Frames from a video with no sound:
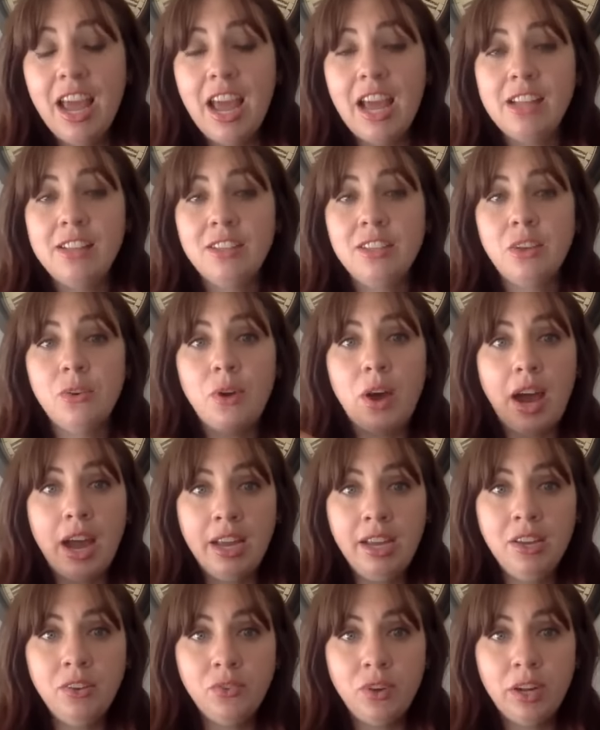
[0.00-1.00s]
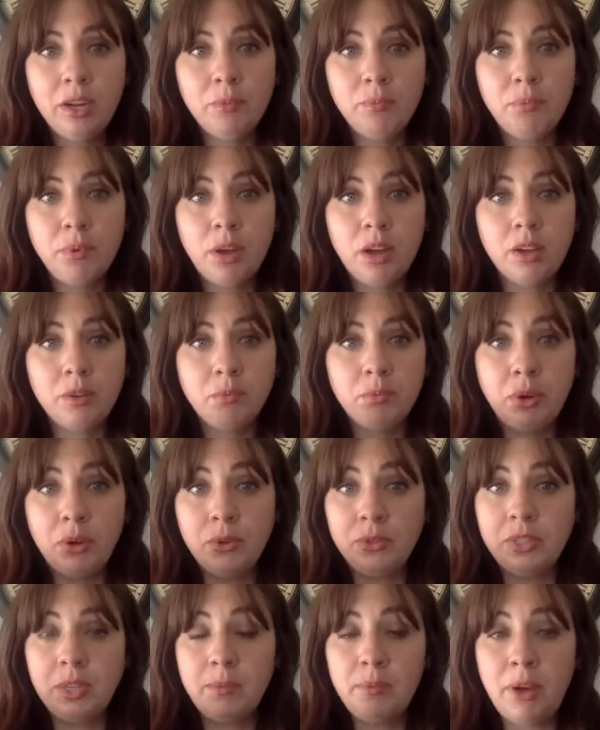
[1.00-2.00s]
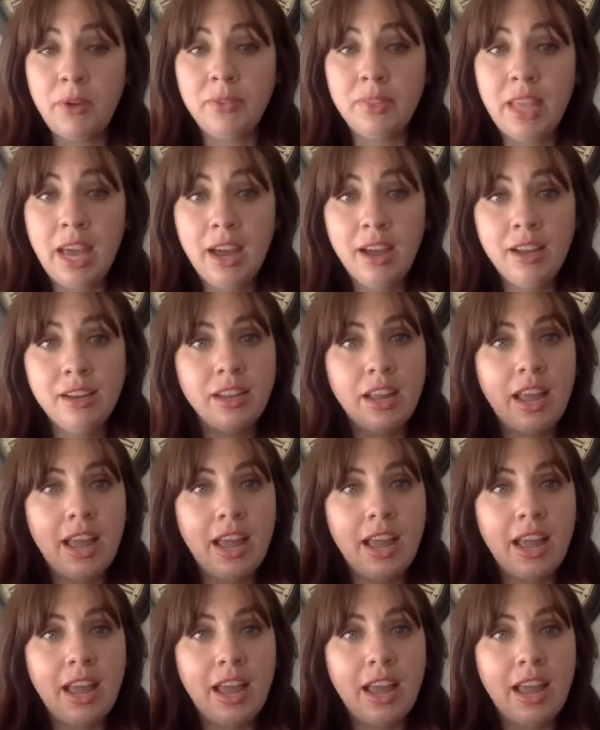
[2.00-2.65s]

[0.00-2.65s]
And so I can write a blog post about that,